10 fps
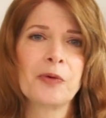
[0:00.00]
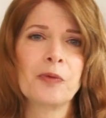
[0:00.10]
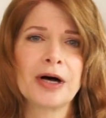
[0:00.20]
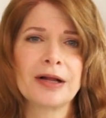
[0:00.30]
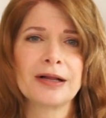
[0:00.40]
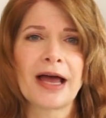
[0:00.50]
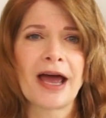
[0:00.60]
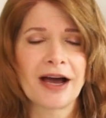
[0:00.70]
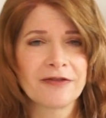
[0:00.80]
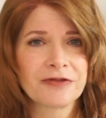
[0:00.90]

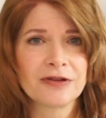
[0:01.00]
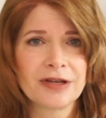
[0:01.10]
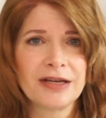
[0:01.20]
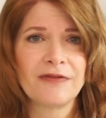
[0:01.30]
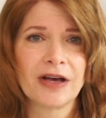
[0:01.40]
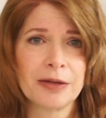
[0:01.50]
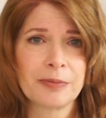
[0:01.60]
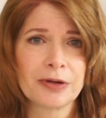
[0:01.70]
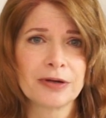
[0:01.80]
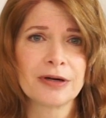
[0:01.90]
Well, after the
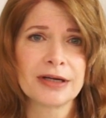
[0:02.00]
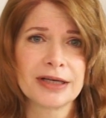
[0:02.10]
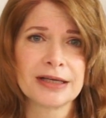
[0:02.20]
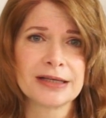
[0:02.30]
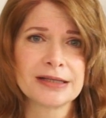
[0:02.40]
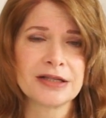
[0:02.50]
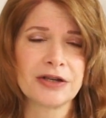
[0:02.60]
developer is,